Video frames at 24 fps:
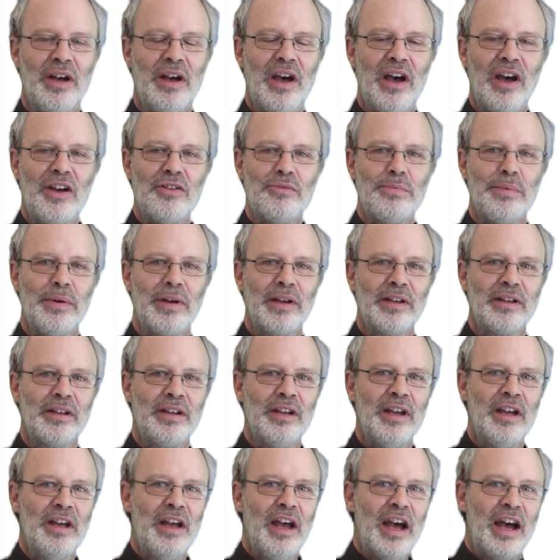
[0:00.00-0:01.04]
hoping,
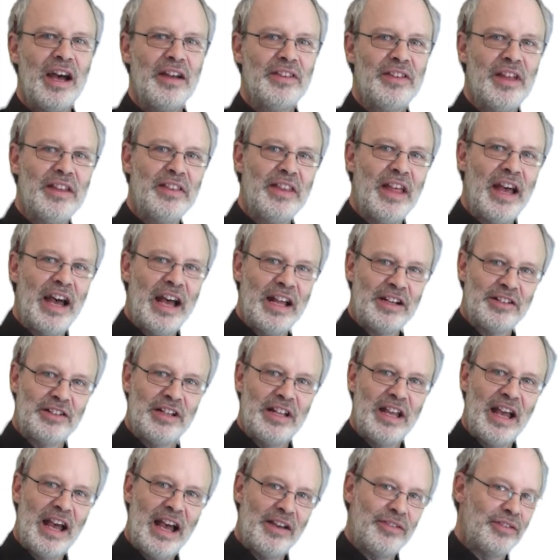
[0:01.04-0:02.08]
then that actually
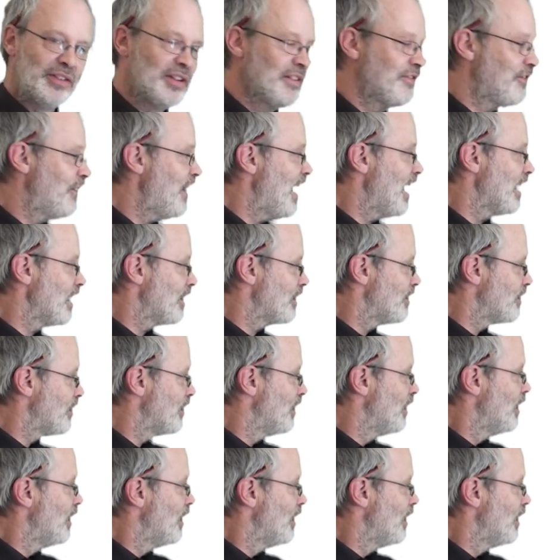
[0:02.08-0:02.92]
has an effect